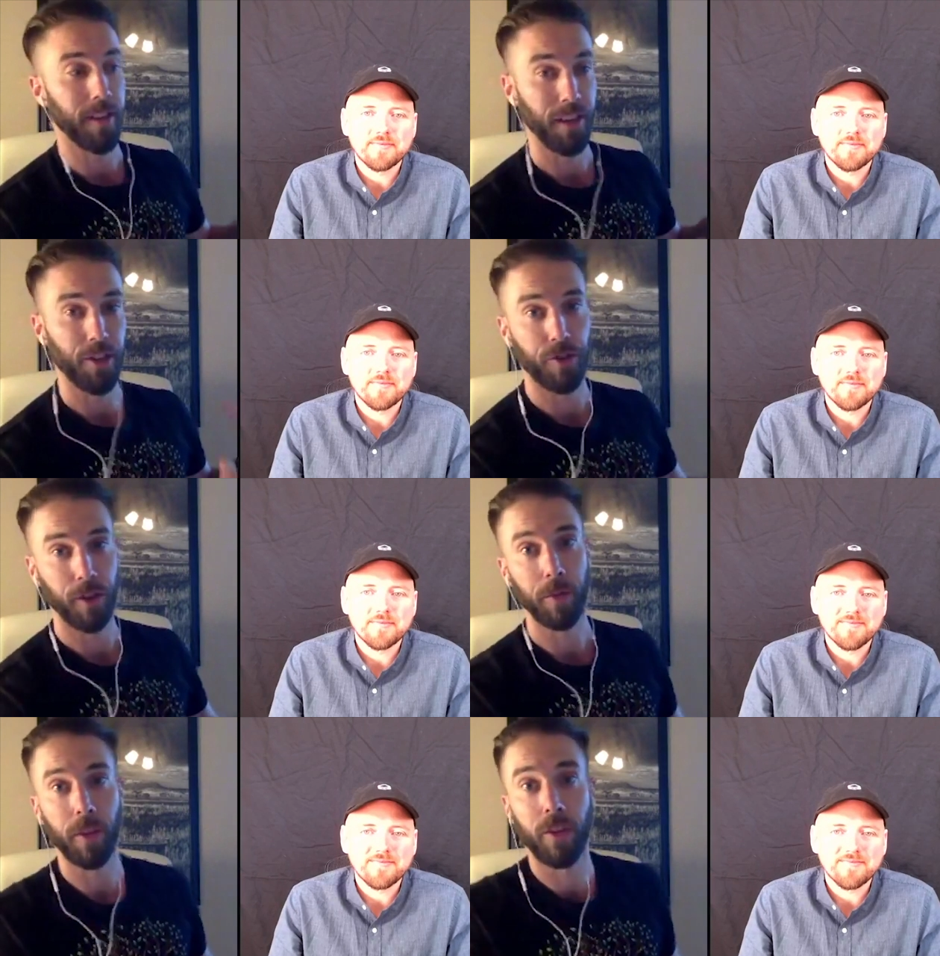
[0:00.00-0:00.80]
Speaker 1: that did an
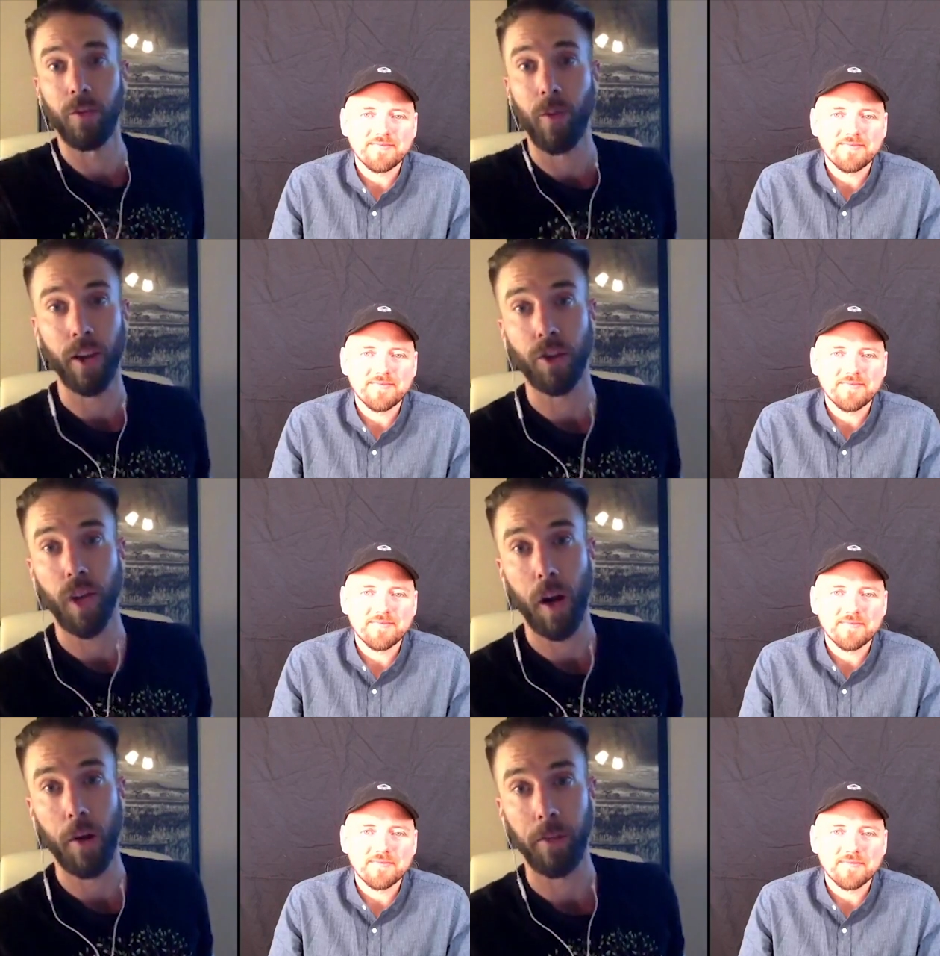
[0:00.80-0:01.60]
extremely great
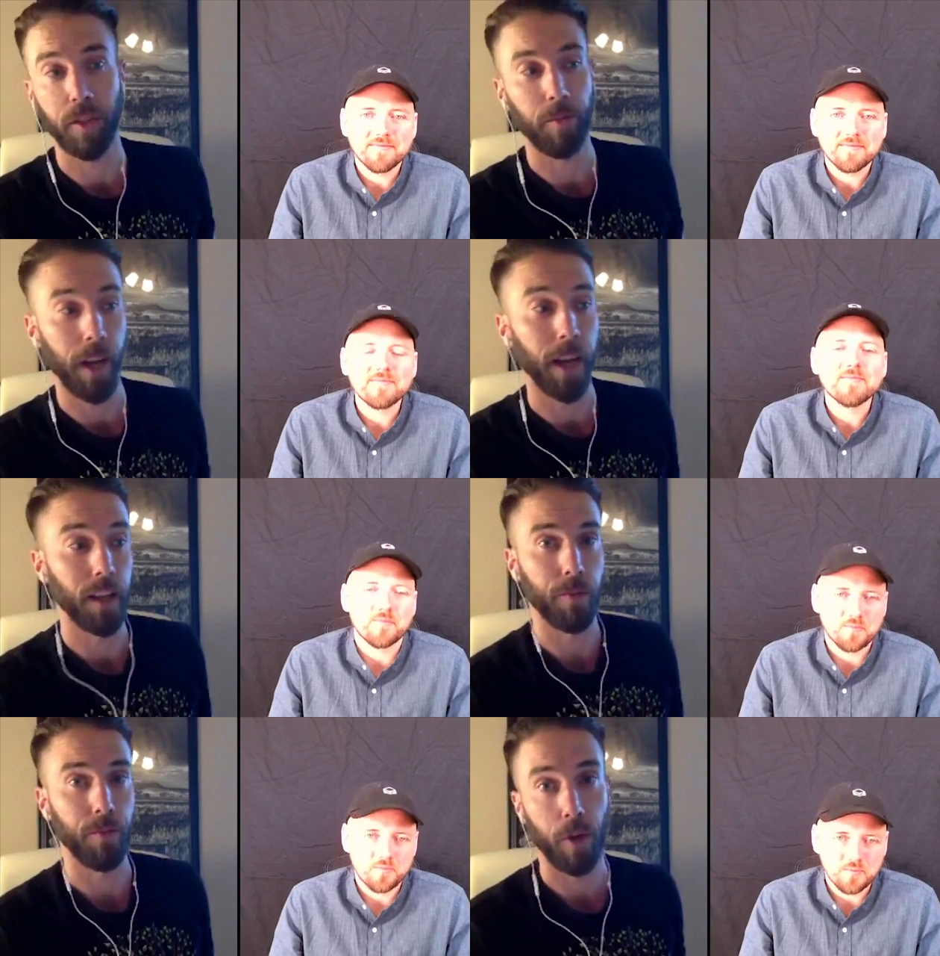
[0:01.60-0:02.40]
job of
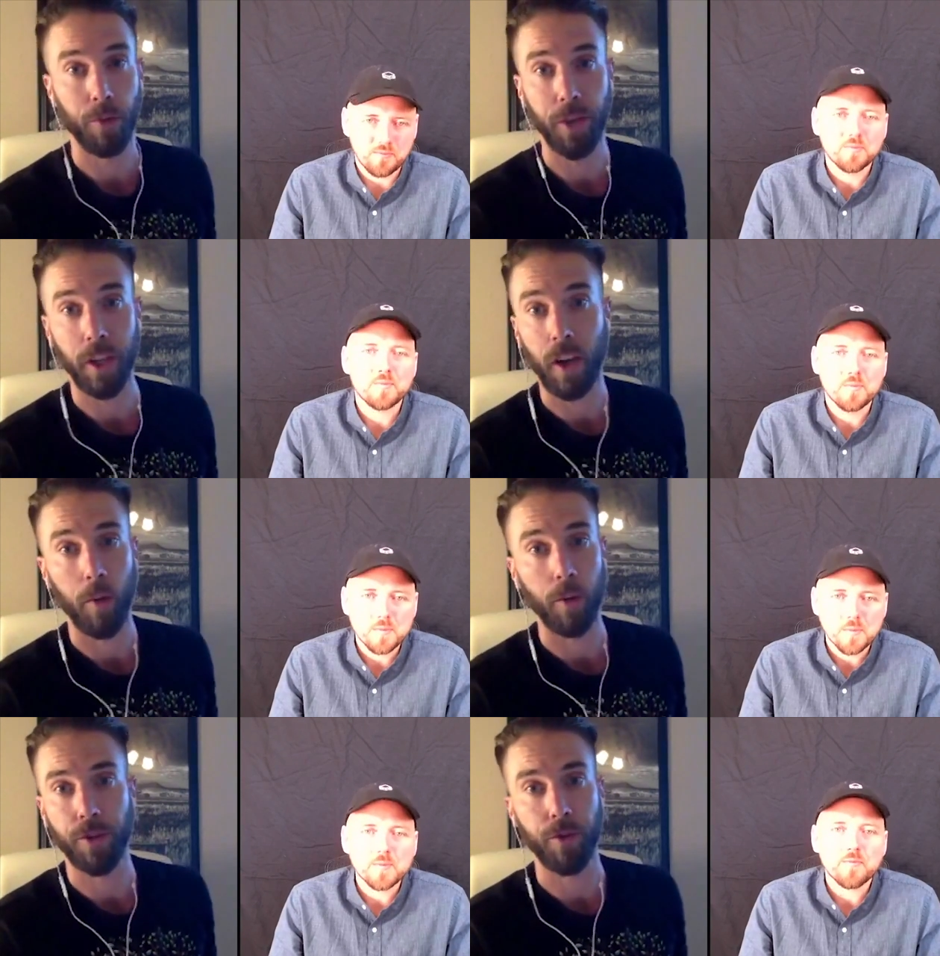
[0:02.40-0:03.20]
explaining subscription
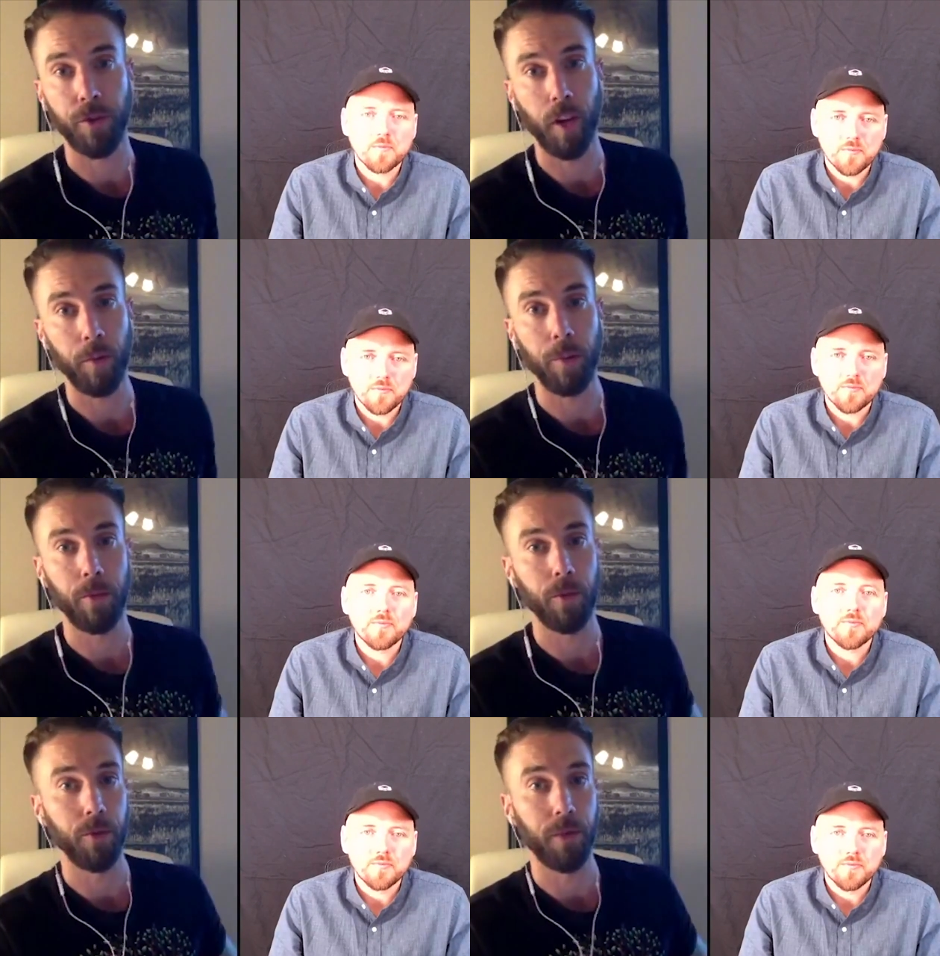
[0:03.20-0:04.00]
e-commerce to a lot of
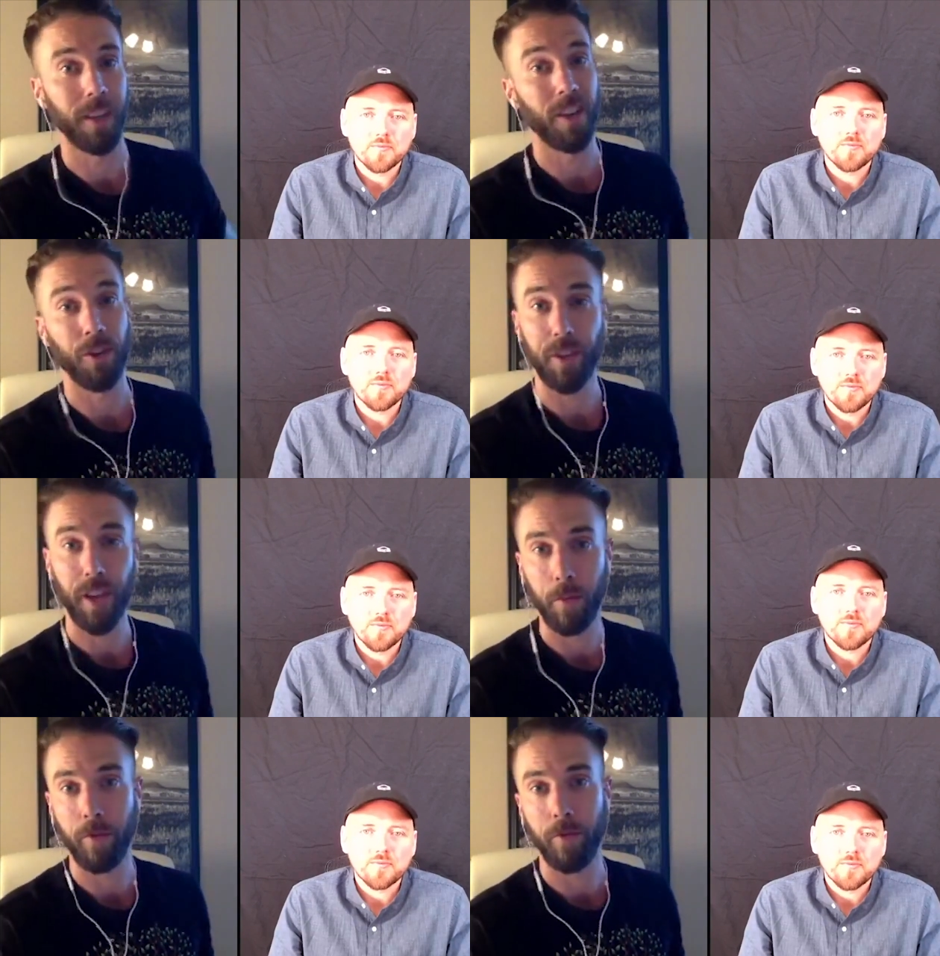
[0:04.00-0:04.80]
people who didn't
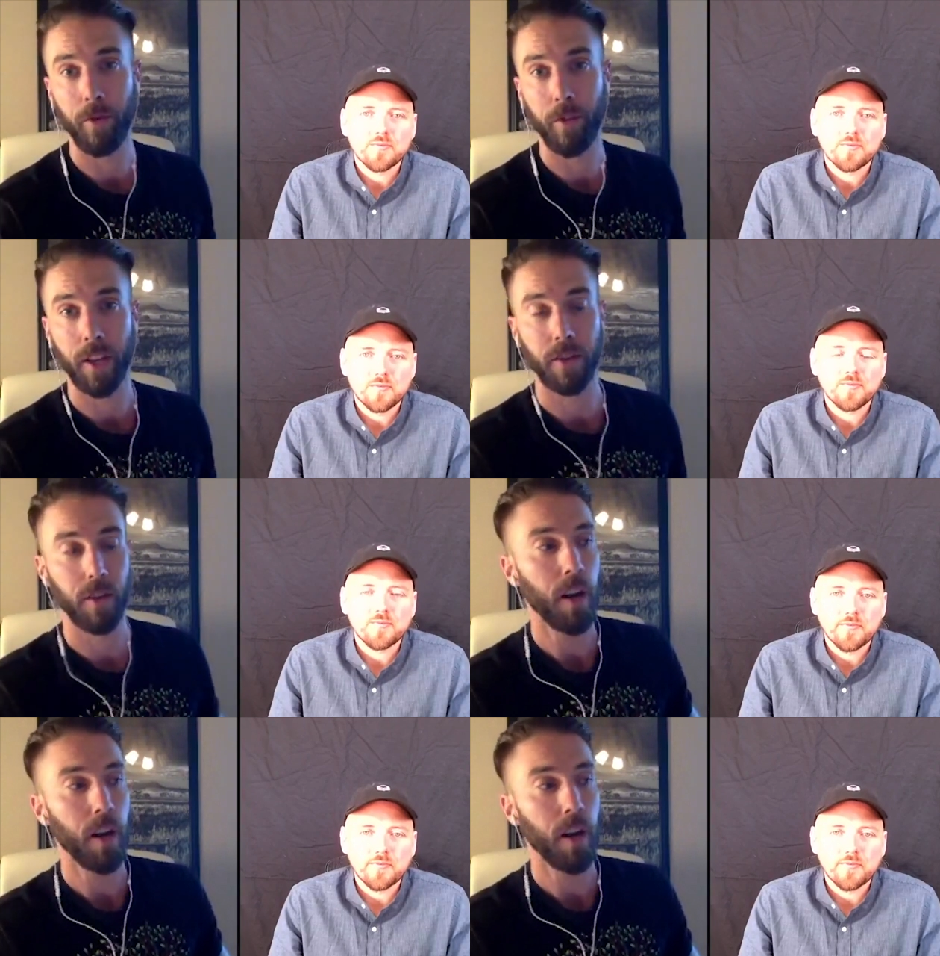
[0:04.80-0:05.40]
understand it before that.